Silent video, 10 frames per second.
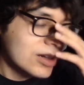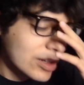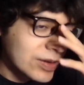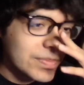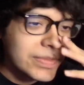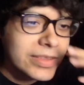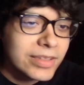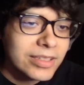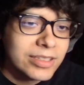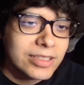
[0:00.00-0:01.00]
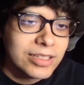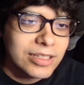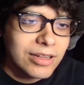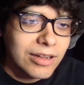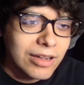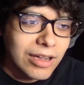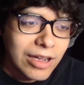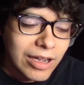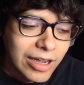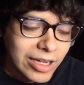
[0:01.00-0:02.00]
Um,
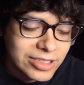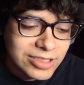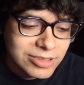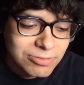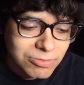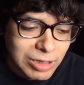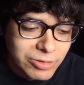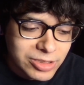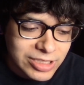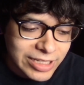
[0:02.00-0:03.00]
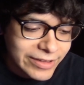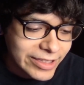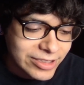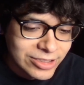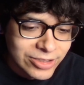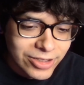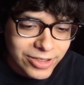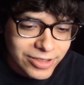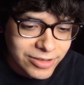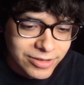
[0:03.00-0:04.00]
I just I was kind of like a
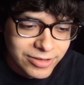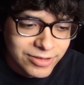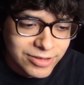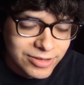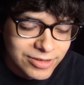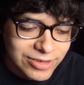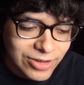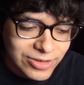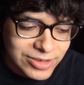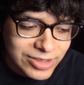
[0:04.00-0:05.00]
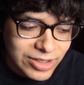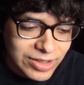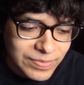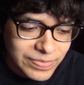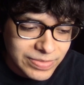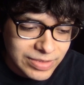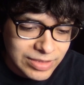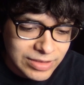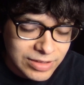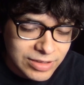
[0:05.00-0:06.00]
jerk during this time.
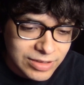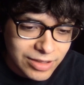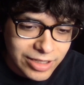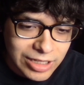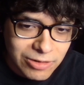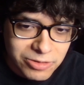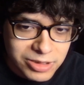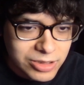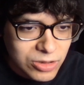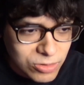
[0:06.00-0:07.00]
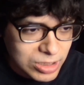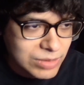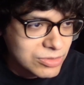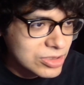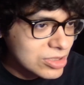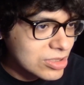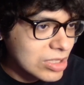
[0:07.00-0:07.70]
Like I was like, oh, I'm the shit.